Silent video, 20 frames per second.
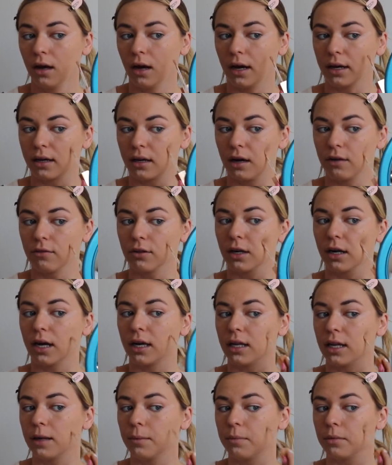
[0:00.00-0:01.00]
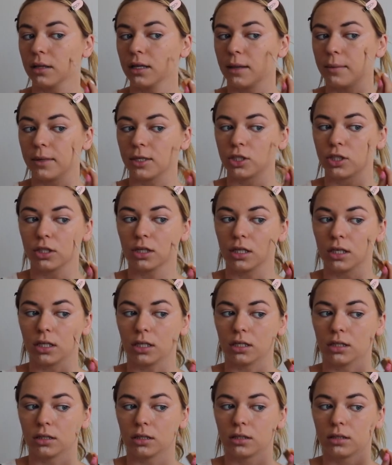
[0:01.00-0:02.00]
I cover any
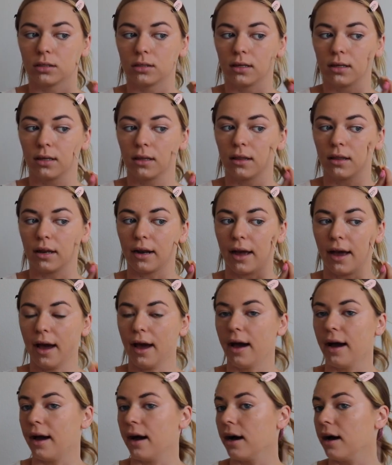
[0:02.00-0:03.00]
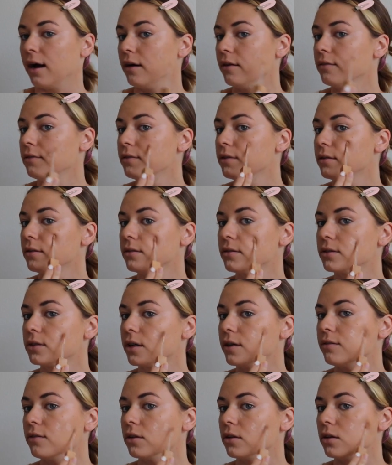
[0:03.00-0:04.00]
blemishes that I have, which I
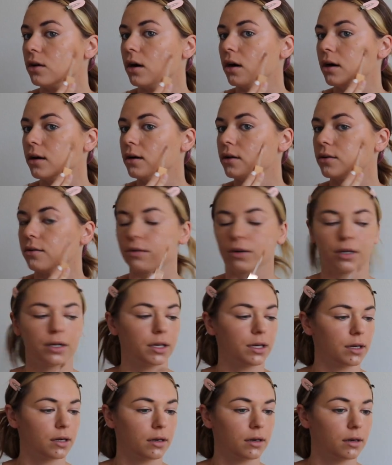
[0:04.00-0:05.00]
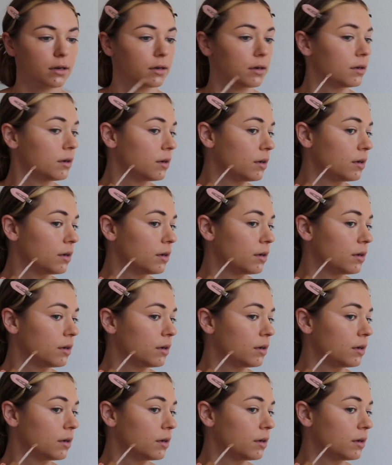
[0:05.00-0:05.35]
have a lot over here.